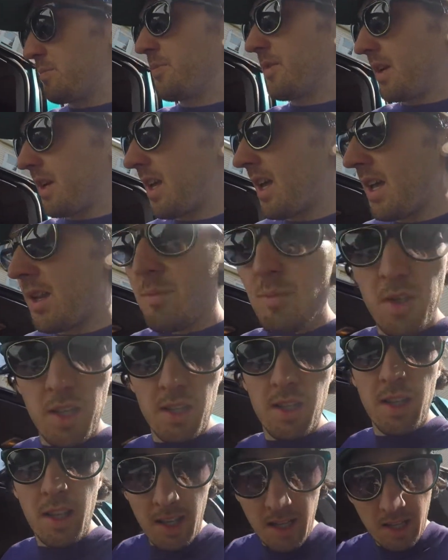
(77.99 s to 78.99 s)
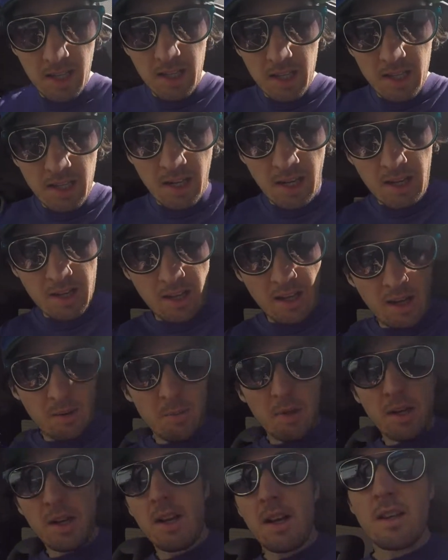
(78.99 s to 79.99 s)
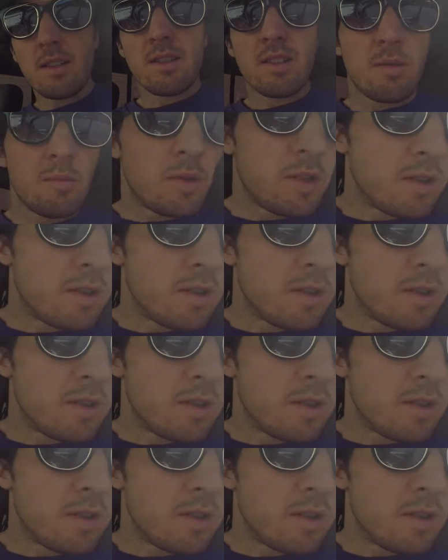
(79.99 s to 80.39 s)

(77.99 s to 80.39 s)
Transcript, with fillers: again, being the idiot I am, and not someone